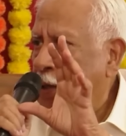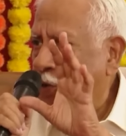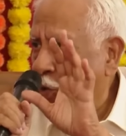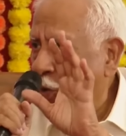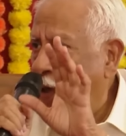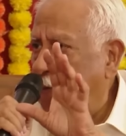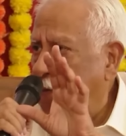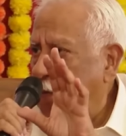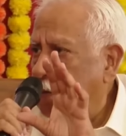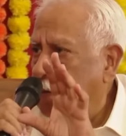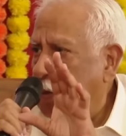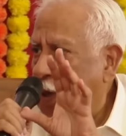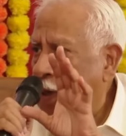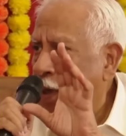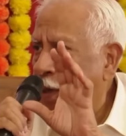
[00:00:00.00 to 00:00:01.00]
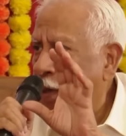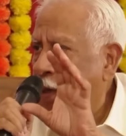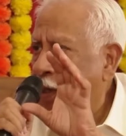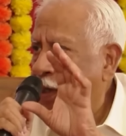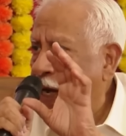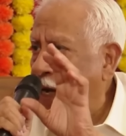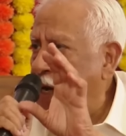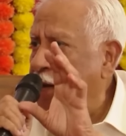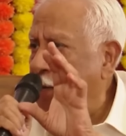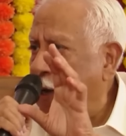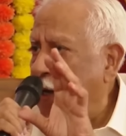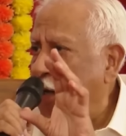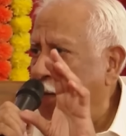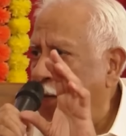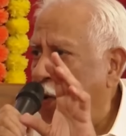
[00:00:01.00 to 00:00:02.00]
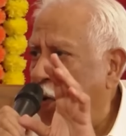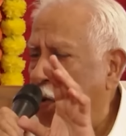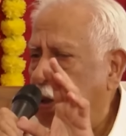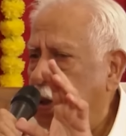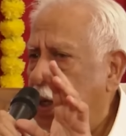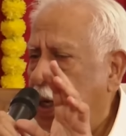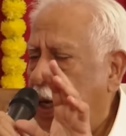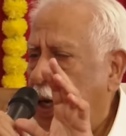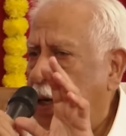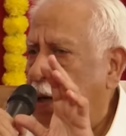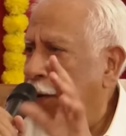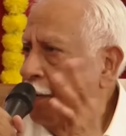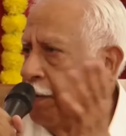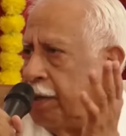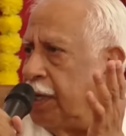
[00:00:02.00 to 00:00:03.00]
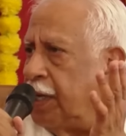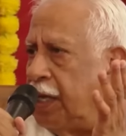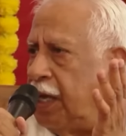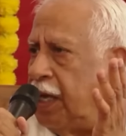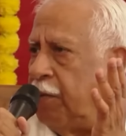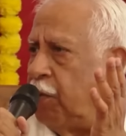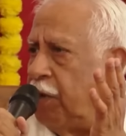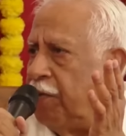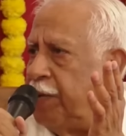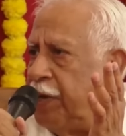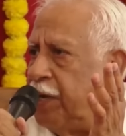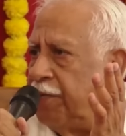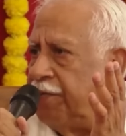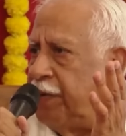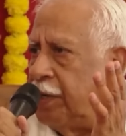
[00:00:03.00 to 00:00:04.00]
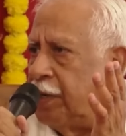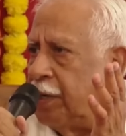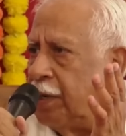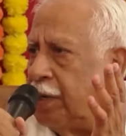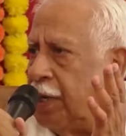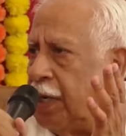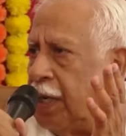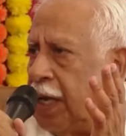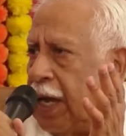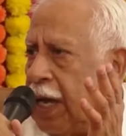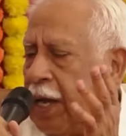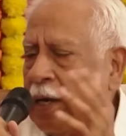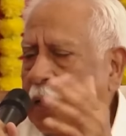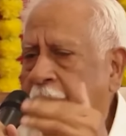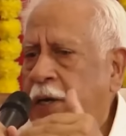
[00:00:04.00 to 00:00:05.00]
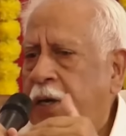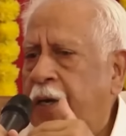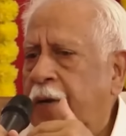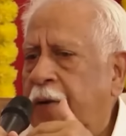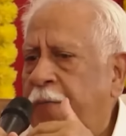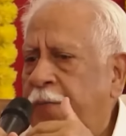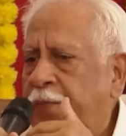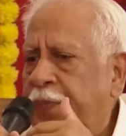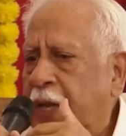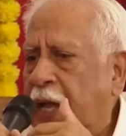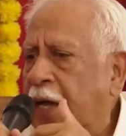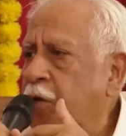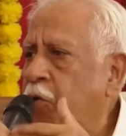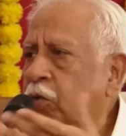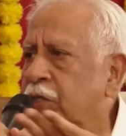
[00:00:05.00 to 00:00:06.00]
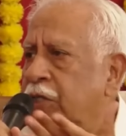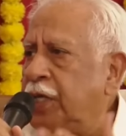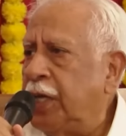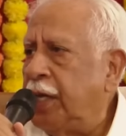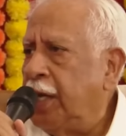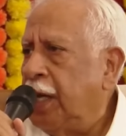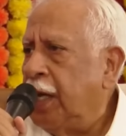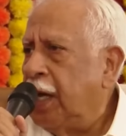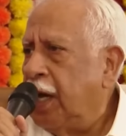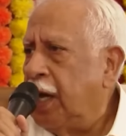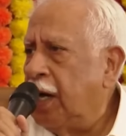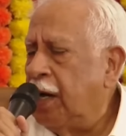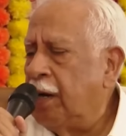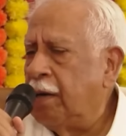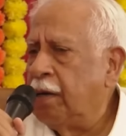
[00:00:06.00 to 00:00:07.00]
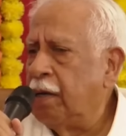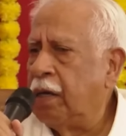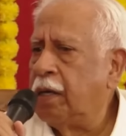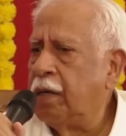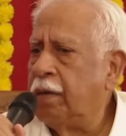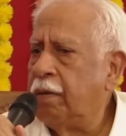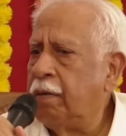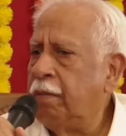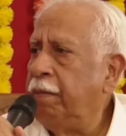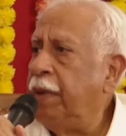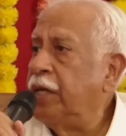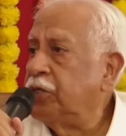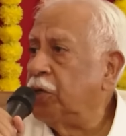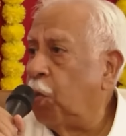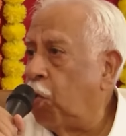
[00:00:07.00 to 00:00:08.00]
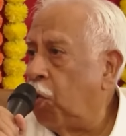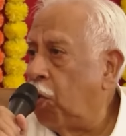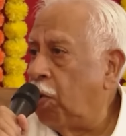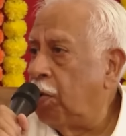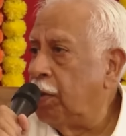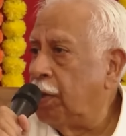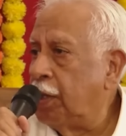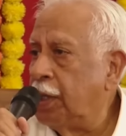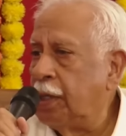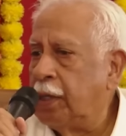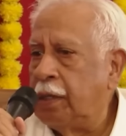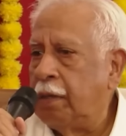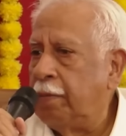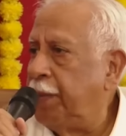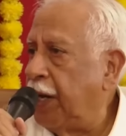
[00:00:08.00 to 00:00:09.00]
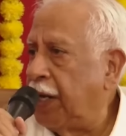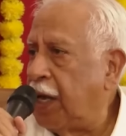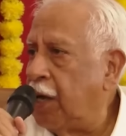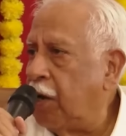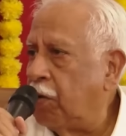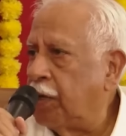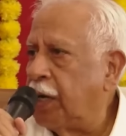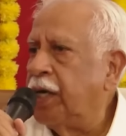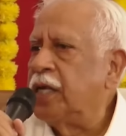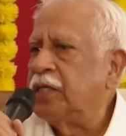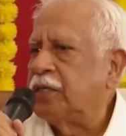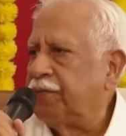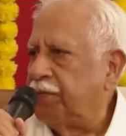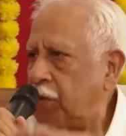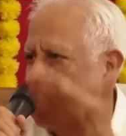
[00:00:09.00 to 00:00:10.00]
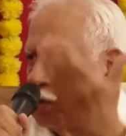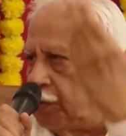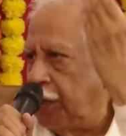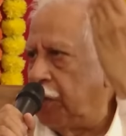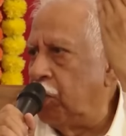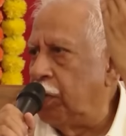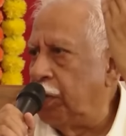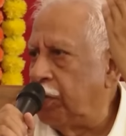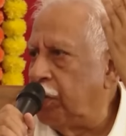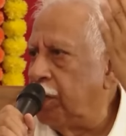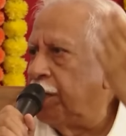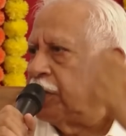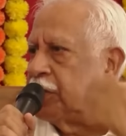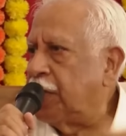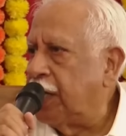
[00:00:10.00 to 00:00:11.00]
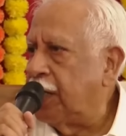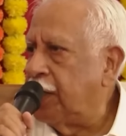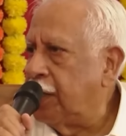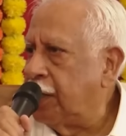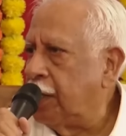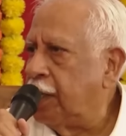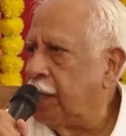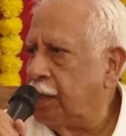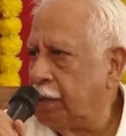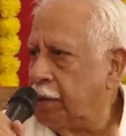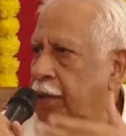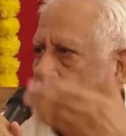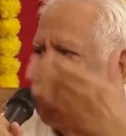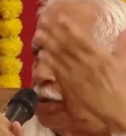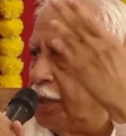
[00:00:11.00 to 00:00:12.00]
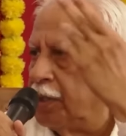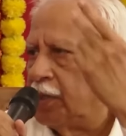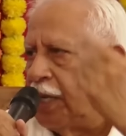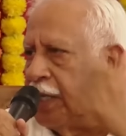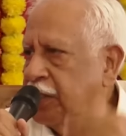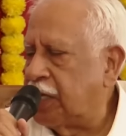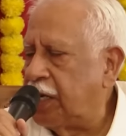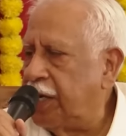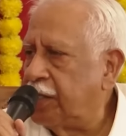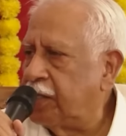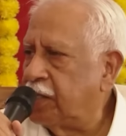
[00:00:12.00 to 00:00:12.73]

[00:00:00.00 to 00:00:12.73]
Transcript: to him, a telling minor blow, he would have been defeated. And I don't see a major war breaking out unless, of course, we go into a much higher, it escalates.